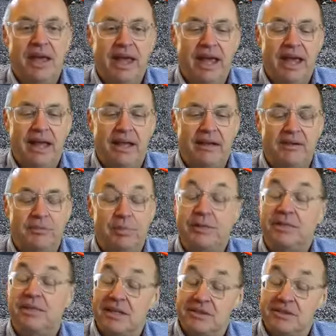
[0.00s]

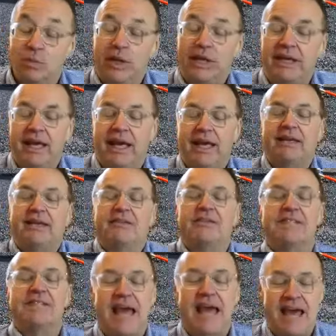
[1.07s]
But this weekend,
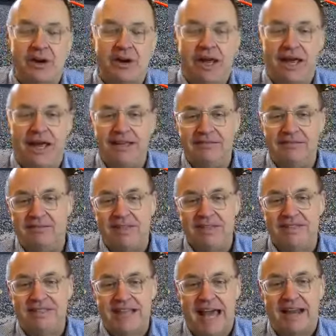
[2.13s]

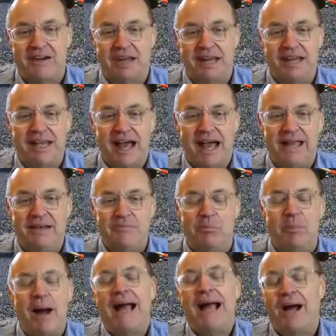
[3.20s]
this Saturday night,
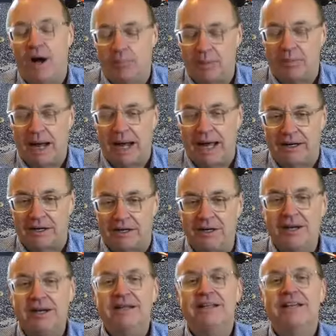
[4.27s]
my alma mater